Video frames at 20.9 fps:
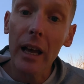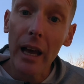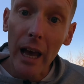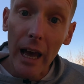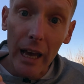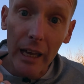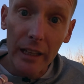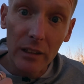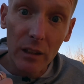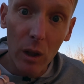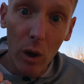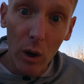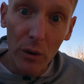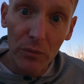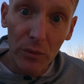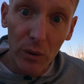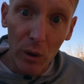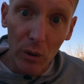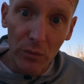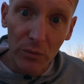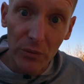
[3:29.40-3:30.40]
and
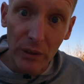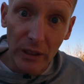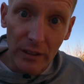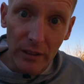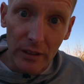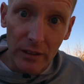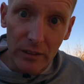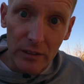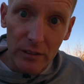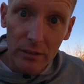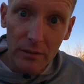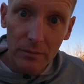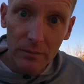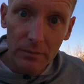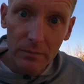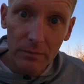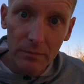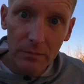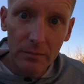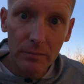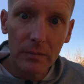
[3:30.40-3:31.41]
lifelong fitness.
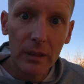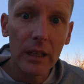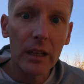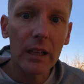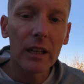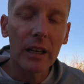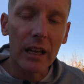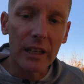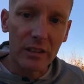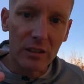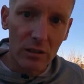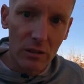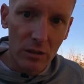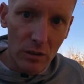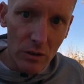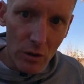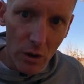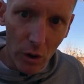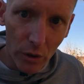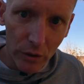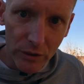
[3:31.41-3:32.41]
It's
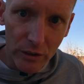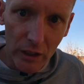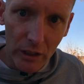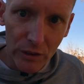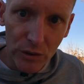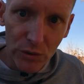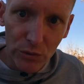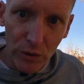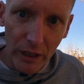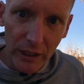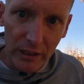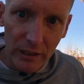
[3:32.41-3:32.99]
not just running.